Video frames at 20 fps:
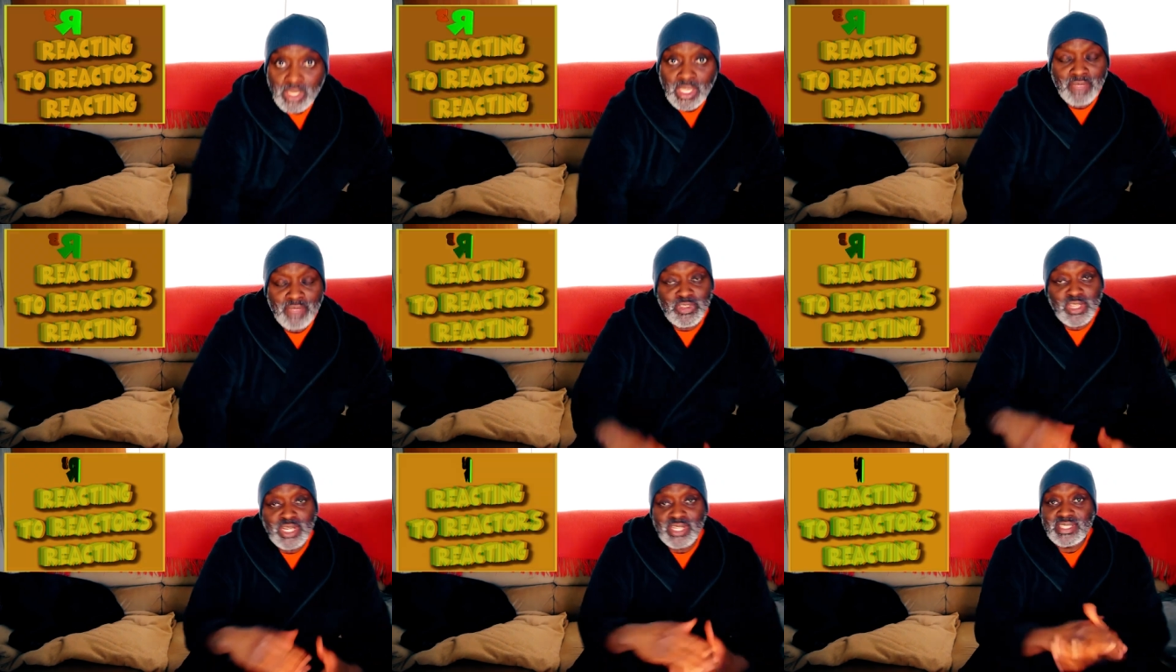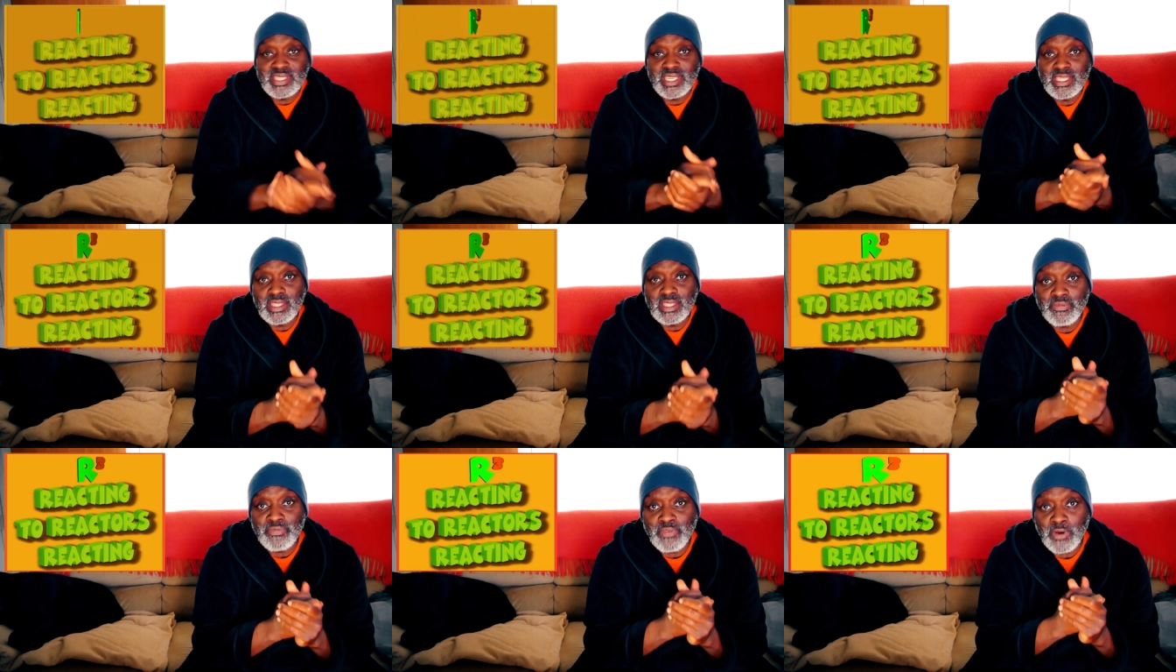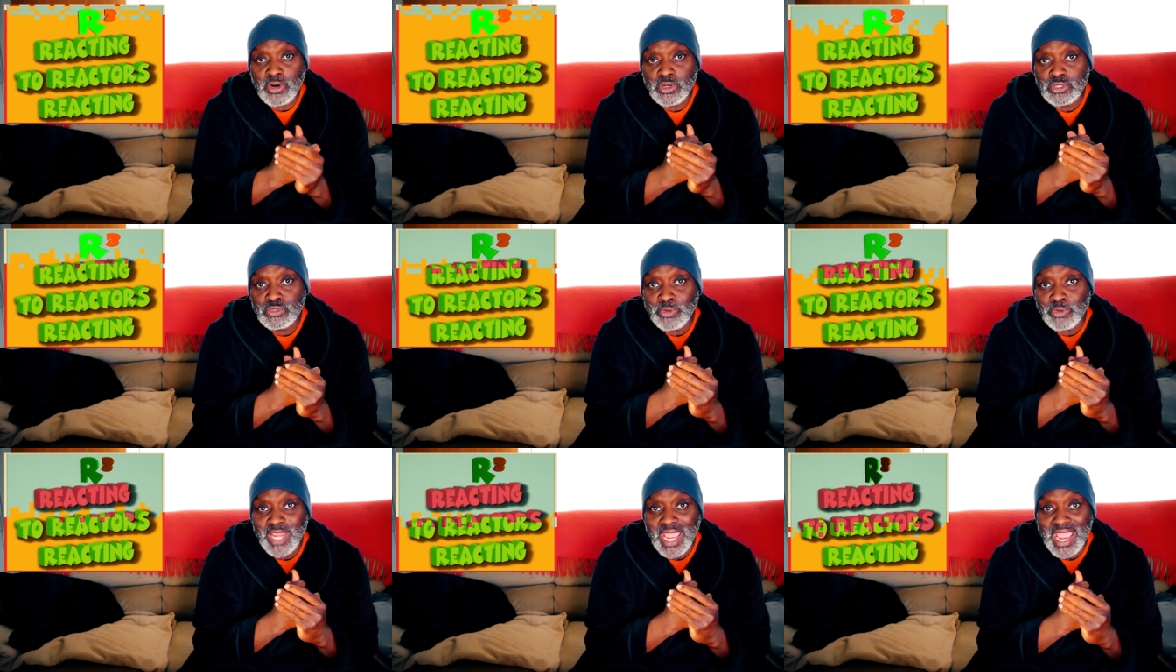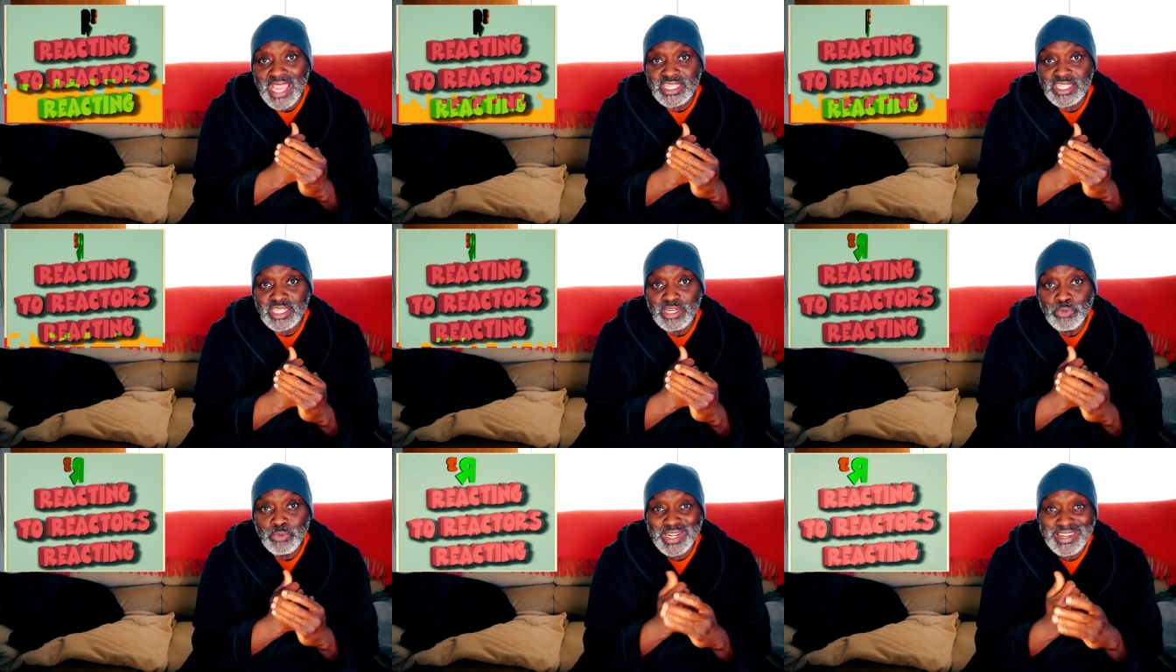If you didn't see the first
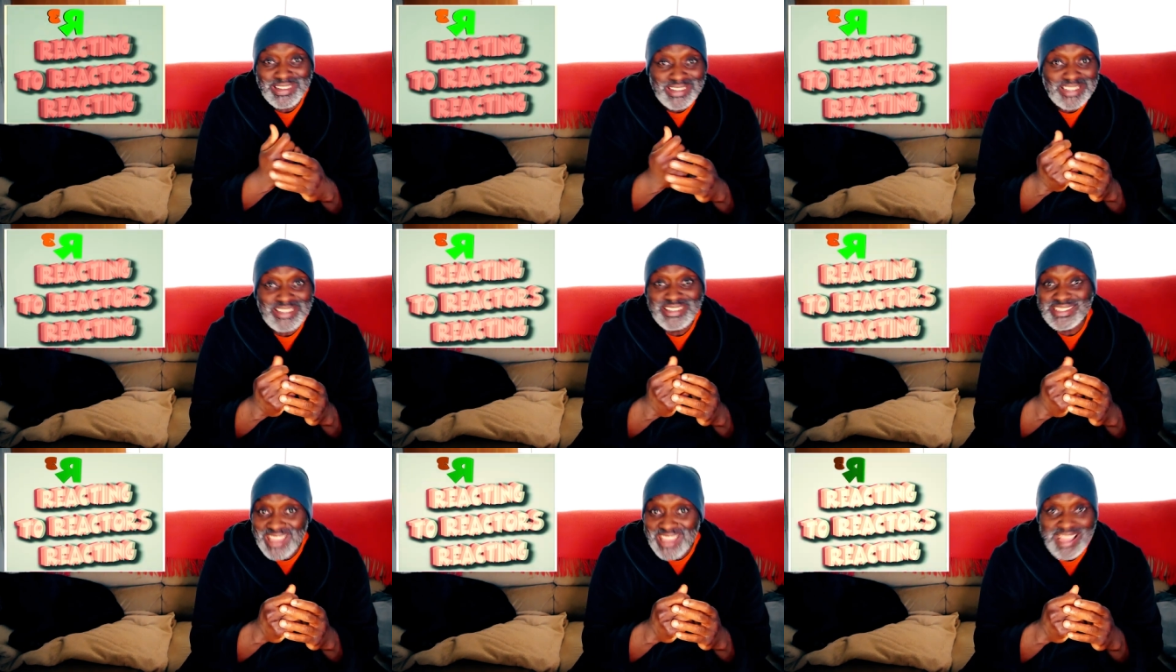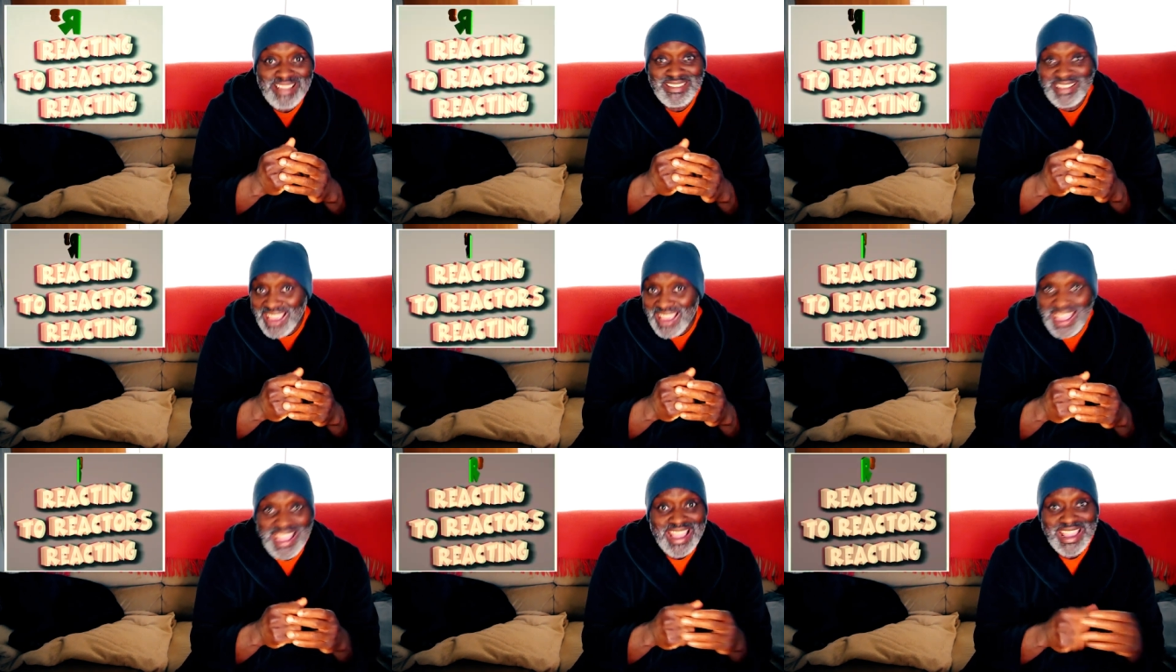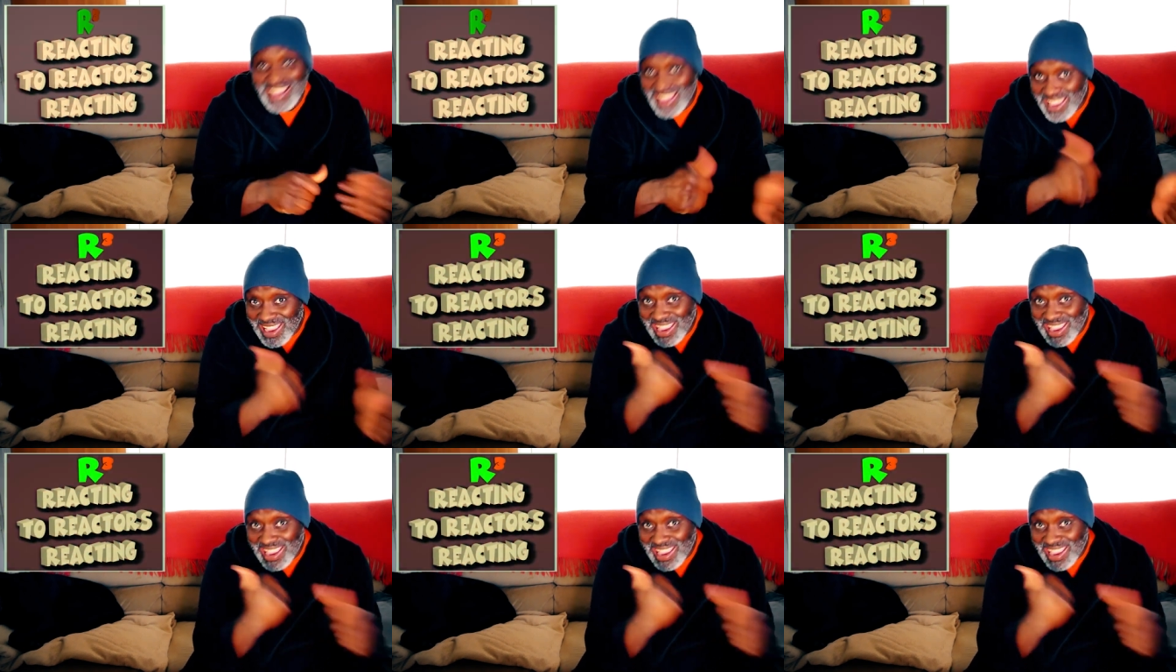reaction it went a little time.